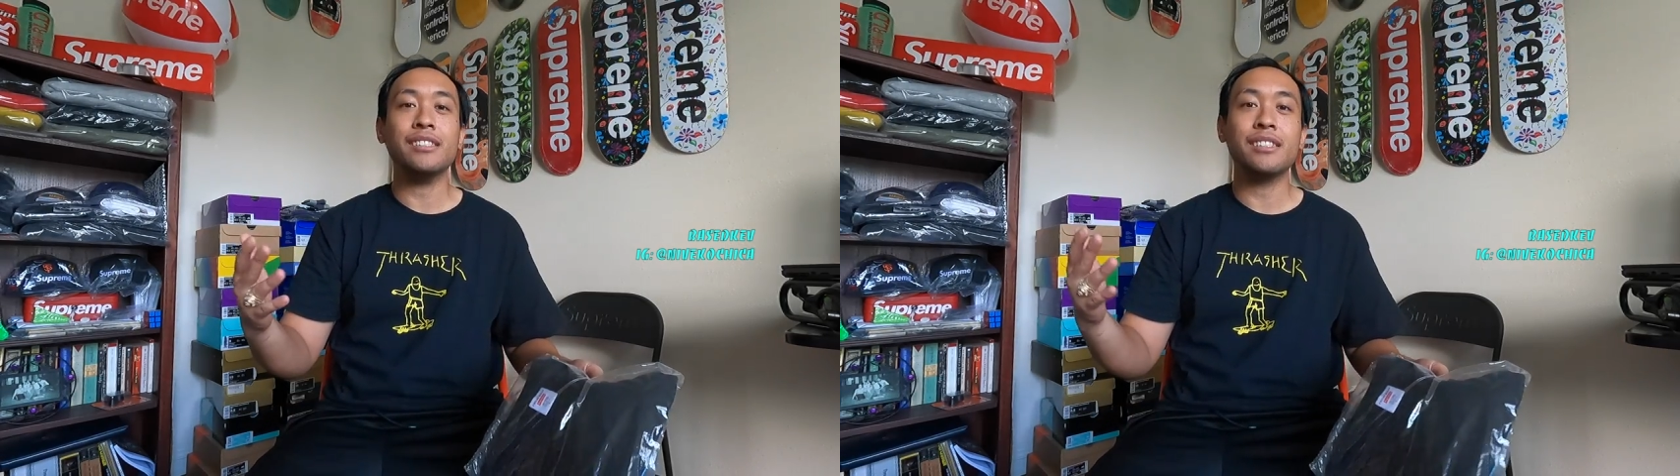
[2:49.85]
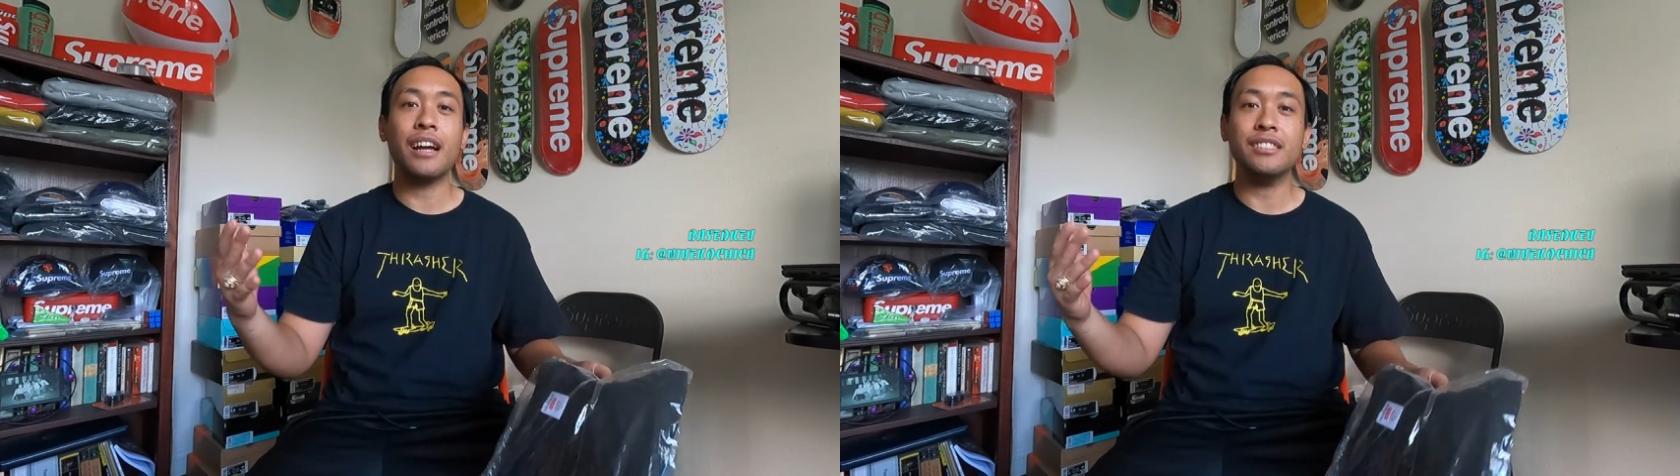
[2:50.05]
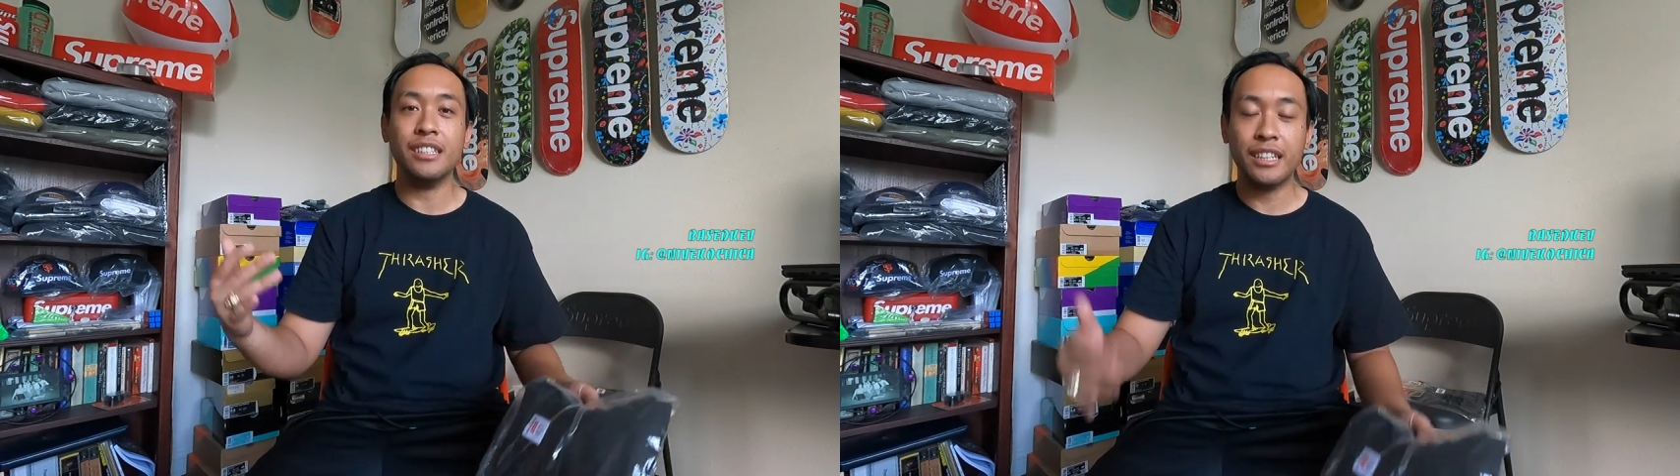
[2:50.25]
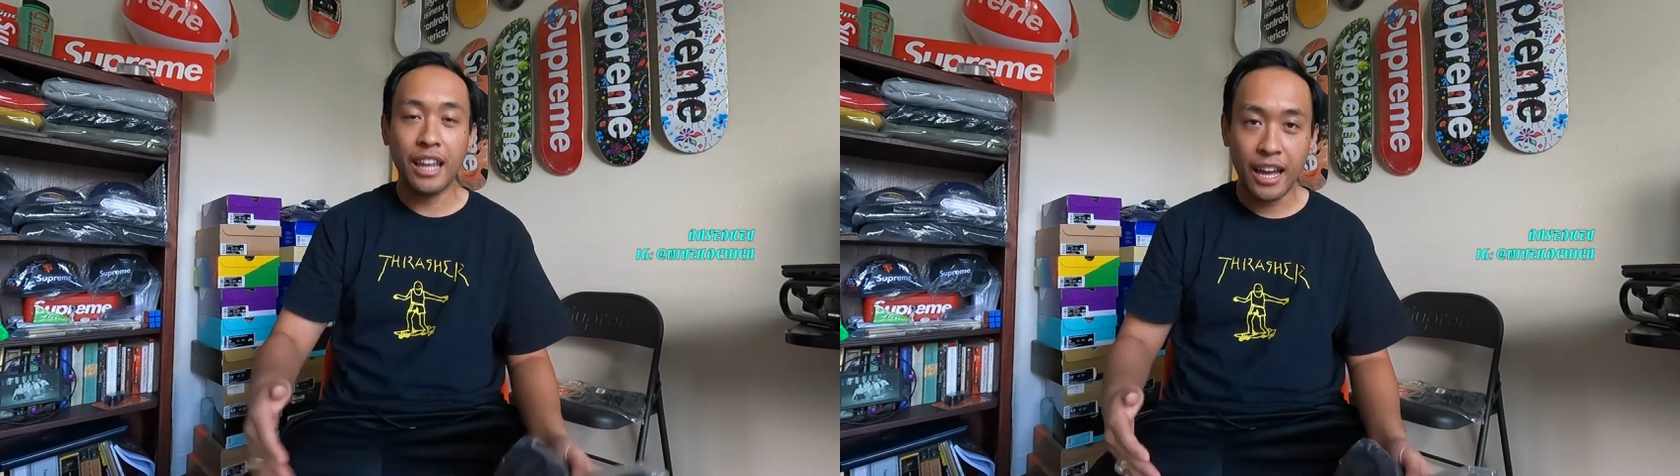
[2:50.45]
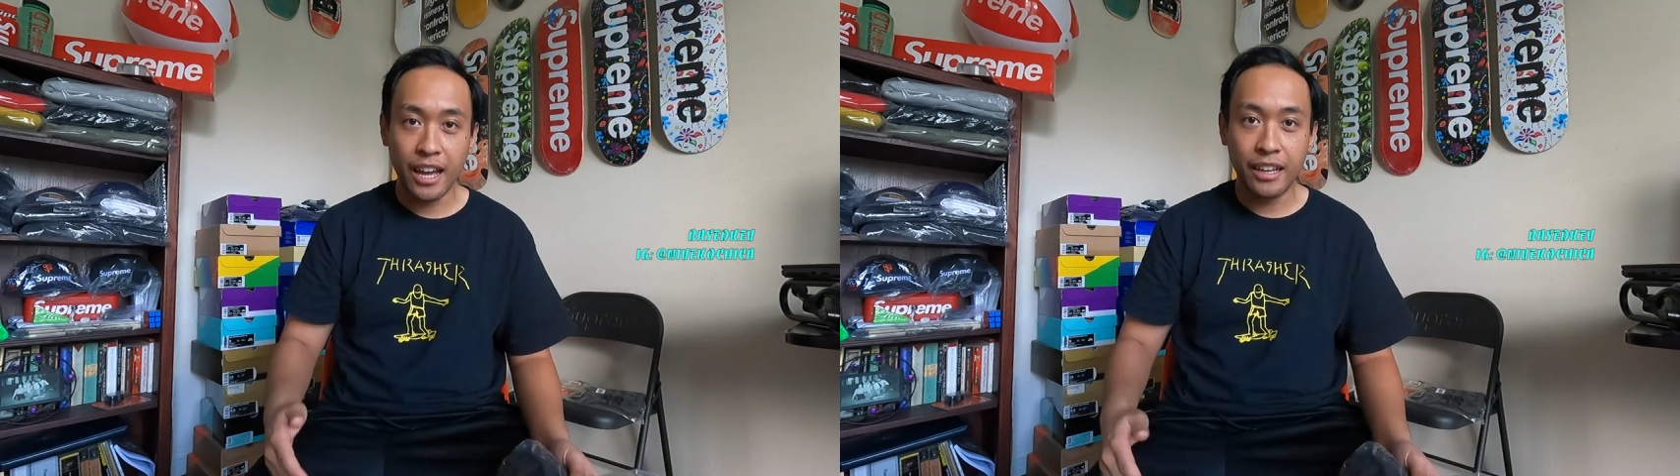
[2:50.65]
just got
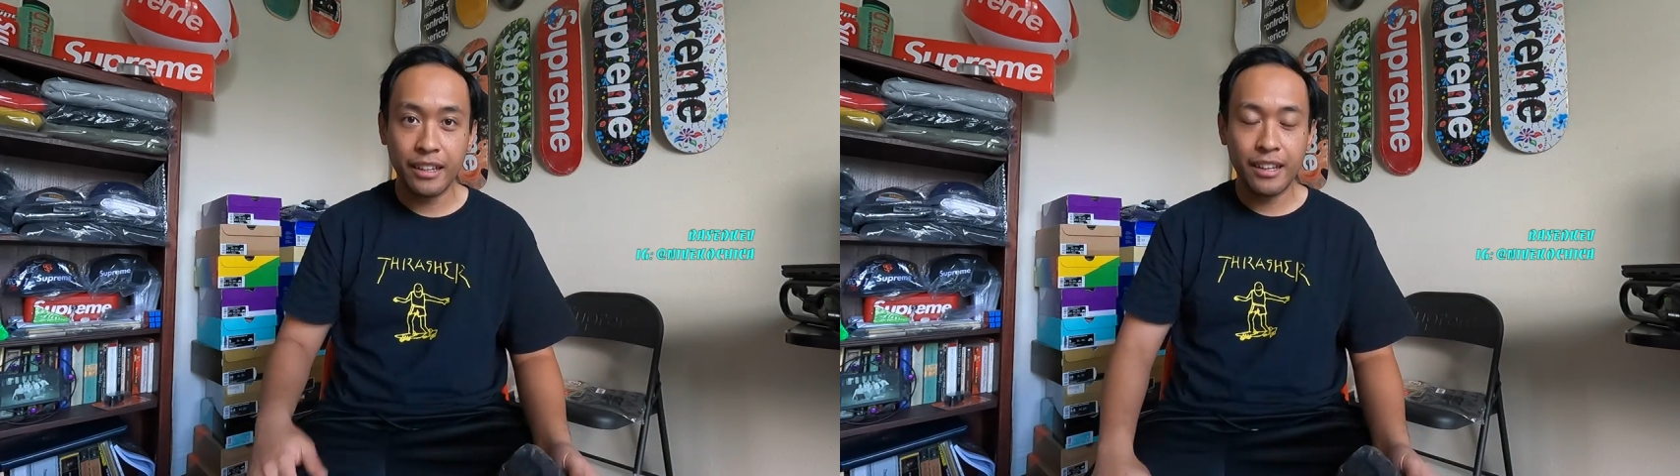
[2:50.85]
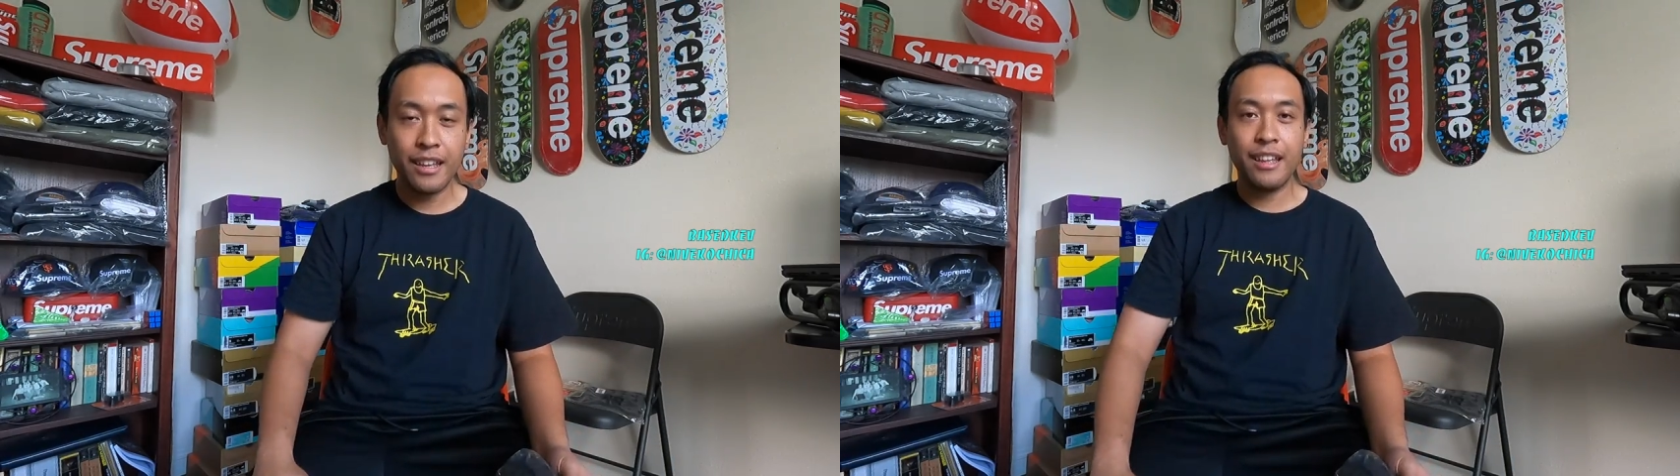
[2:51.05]
declined.